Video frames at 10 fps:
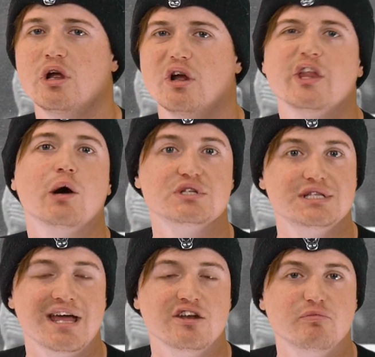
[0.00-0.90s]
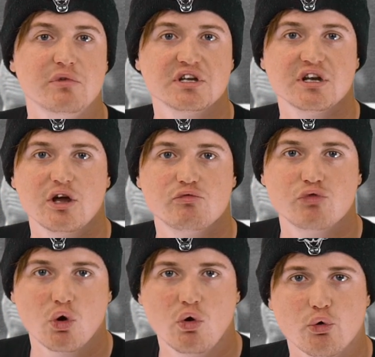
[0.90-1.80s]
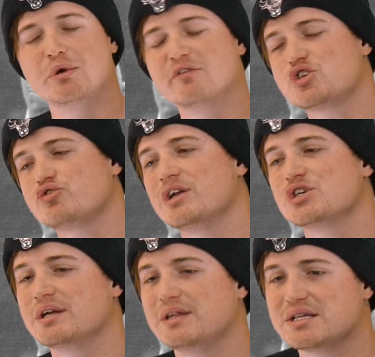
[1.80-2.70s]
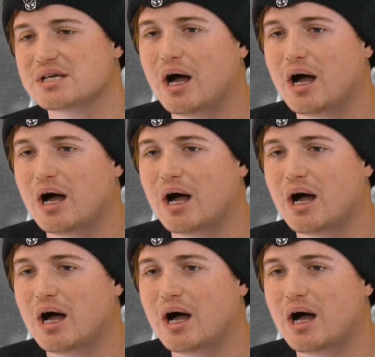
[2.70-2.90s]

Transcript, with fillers: and that was the end of Monday Night Raw. Bit of a strange end in this.